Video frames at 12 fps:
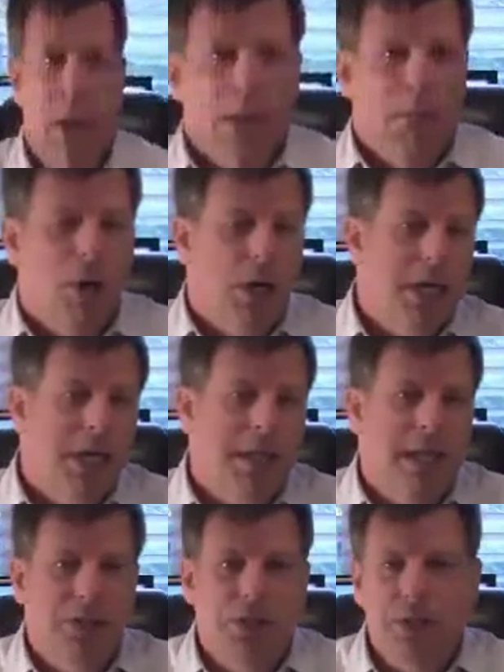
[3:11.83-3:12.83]
Marketing
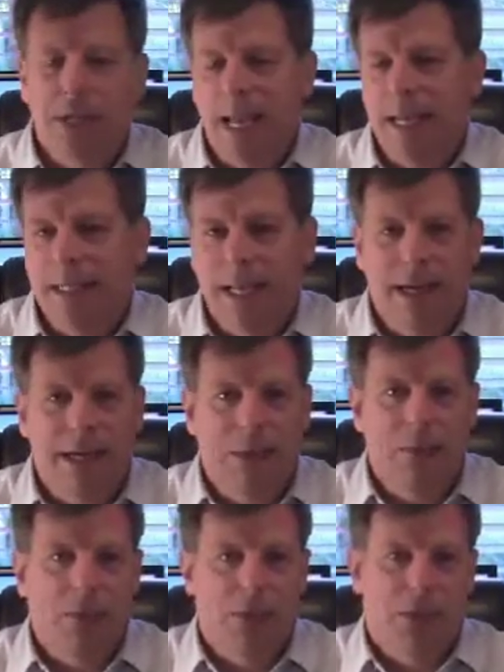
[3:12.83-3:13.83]
legend Dan Kennedy
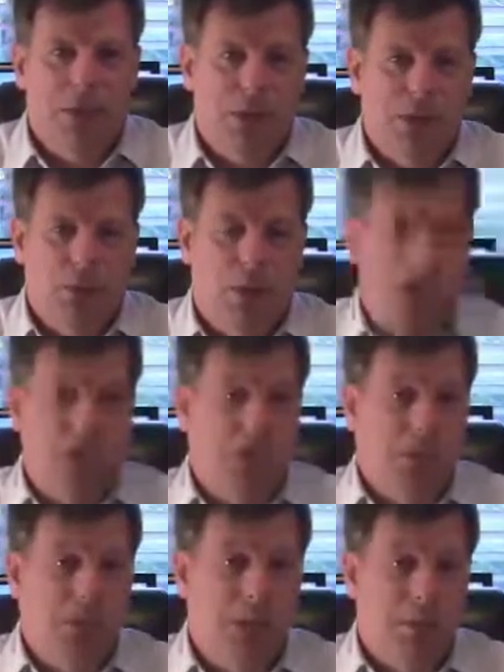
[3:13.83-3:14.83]
puts it this way:
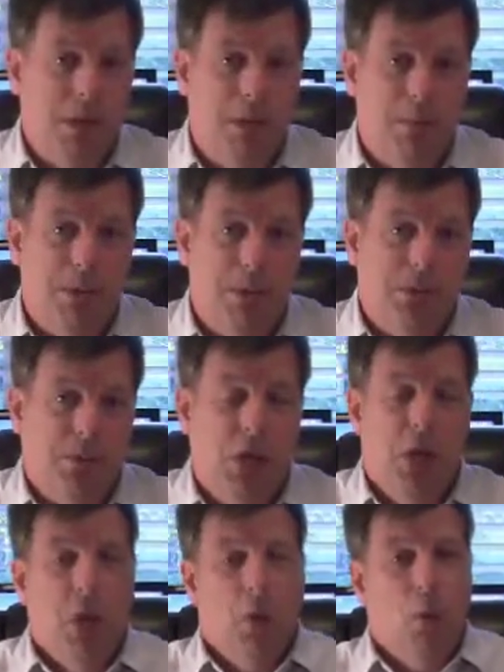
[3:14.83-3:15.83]
some companies
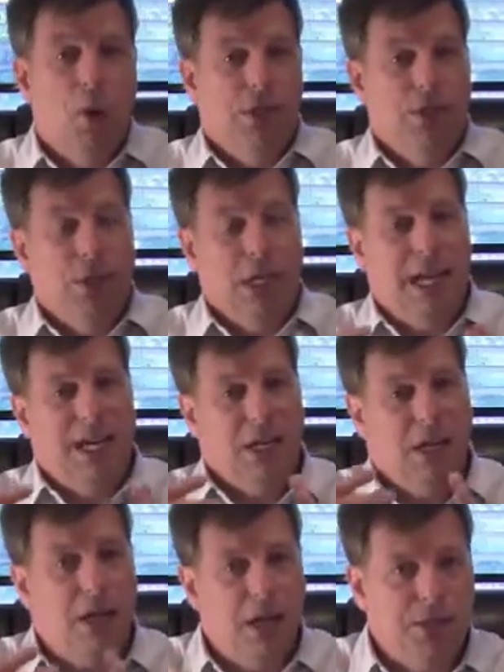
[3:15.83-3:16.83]
want to get a
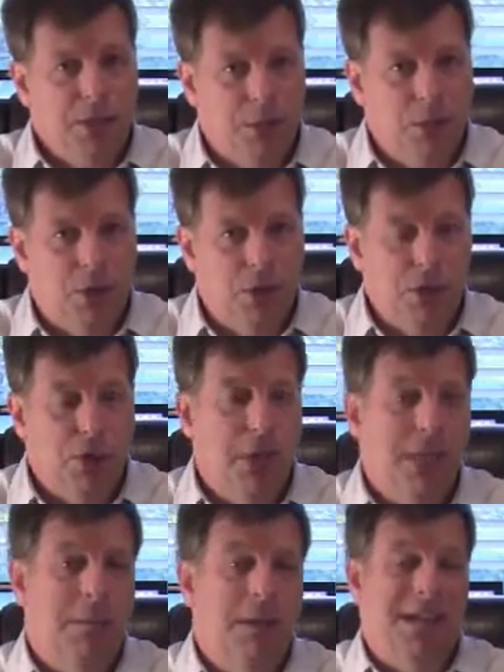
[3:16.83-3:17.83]
customer so they
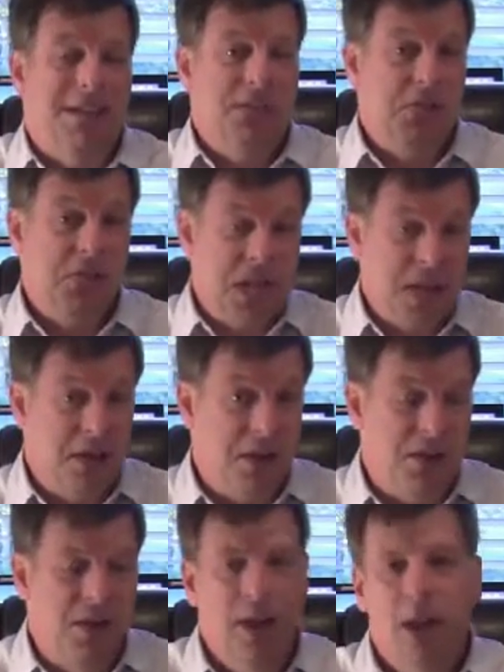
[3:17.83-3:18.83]
can make a
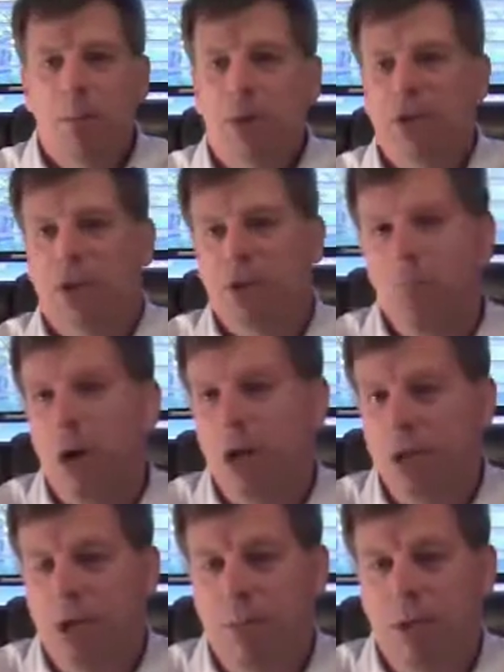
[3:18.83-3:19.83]
sale, but the smart
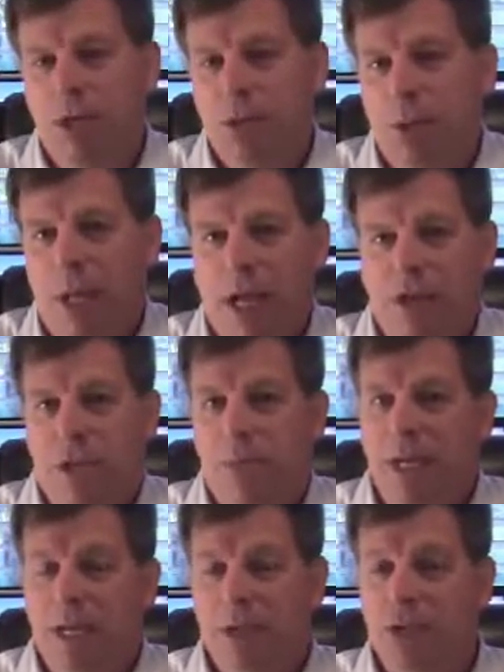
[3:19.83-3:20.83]
companies will actually
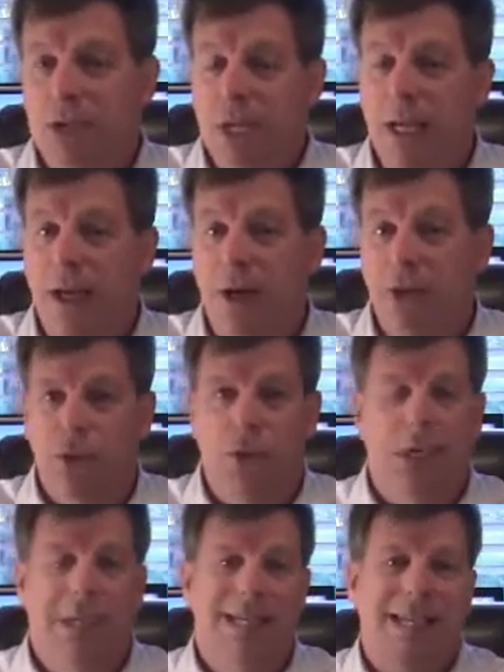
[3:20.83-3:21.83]
make a sale so
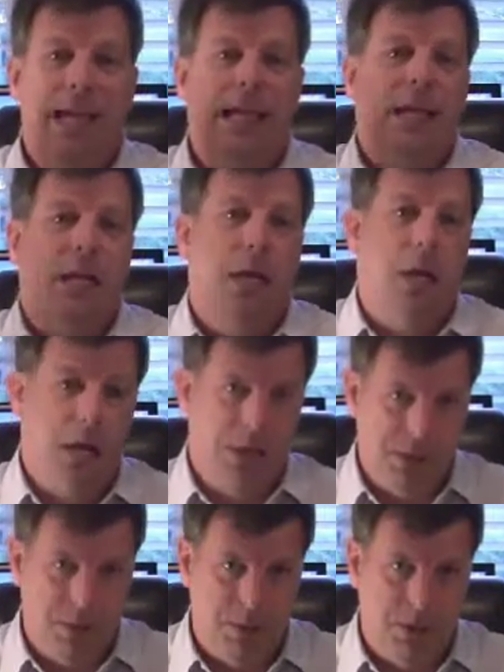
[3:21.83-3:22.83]
they can gain a
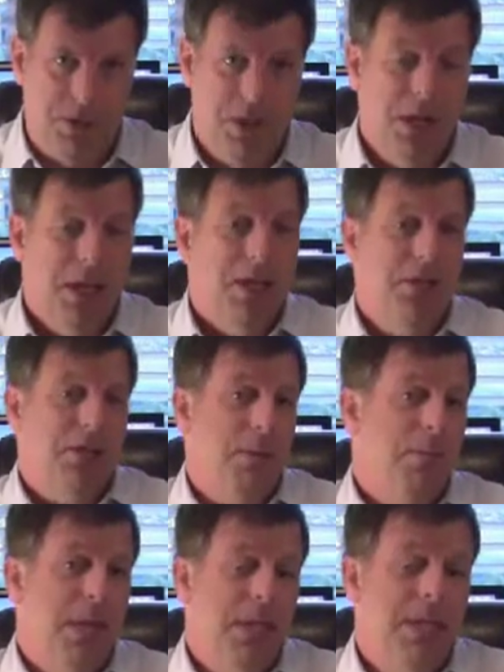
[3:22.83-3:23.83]
customer. There's a
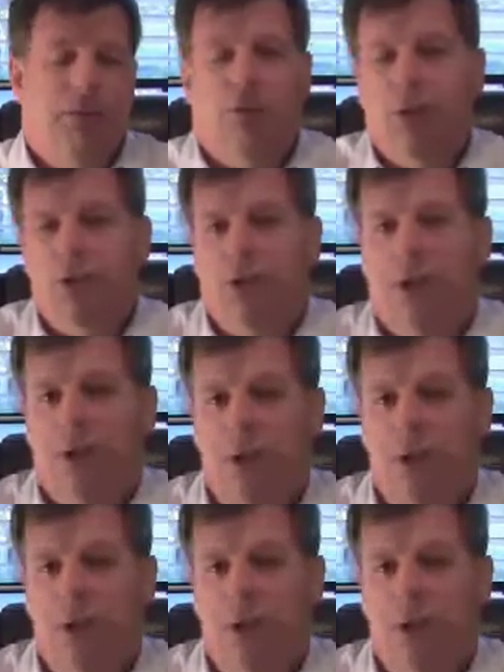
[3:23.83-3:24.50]
big difference there.